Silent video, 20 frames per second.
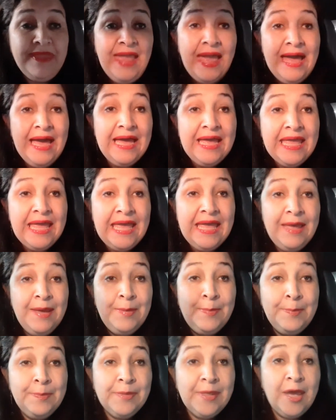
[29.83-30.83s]
I
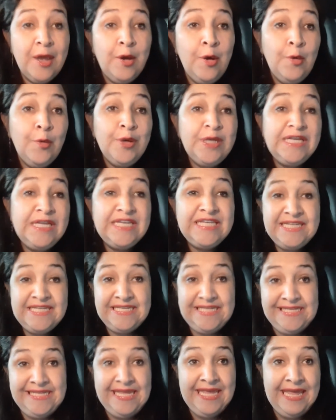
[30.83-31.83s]
am going to
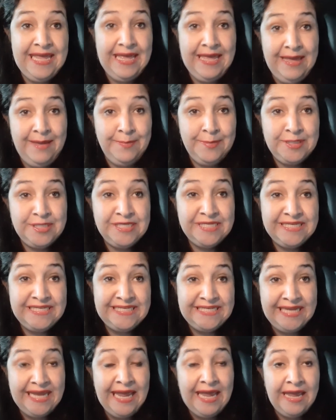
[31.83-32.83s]
see him
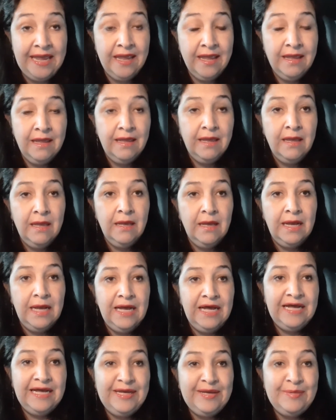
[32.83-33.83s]
today
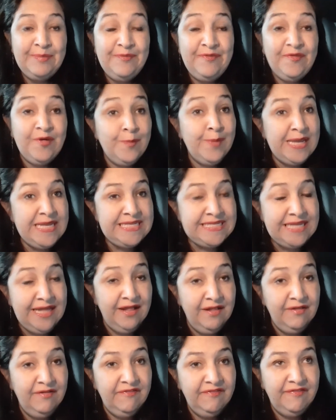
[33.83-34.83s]
um, for
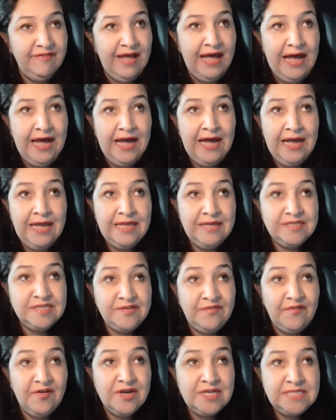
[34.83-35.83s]
myself, uh, as
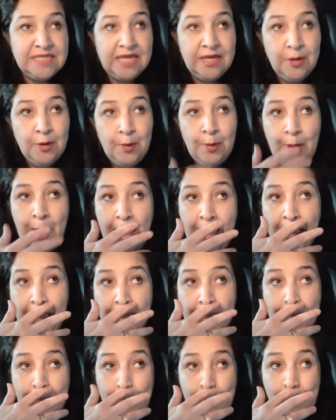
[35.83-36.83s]
far as I know, I
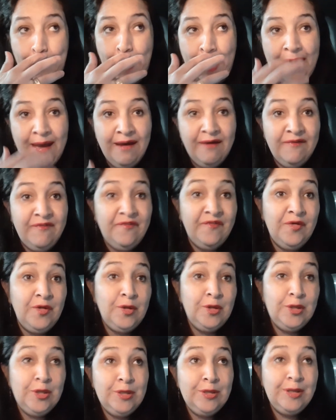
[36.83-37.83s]
am a
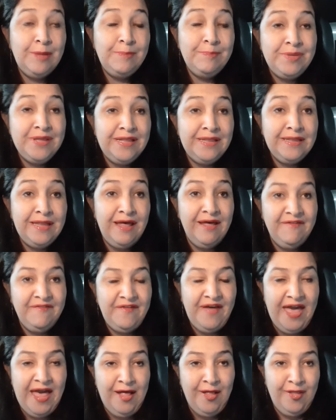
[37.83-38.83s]
full bill of
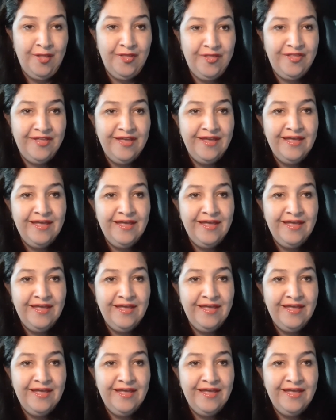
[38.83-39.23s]
health.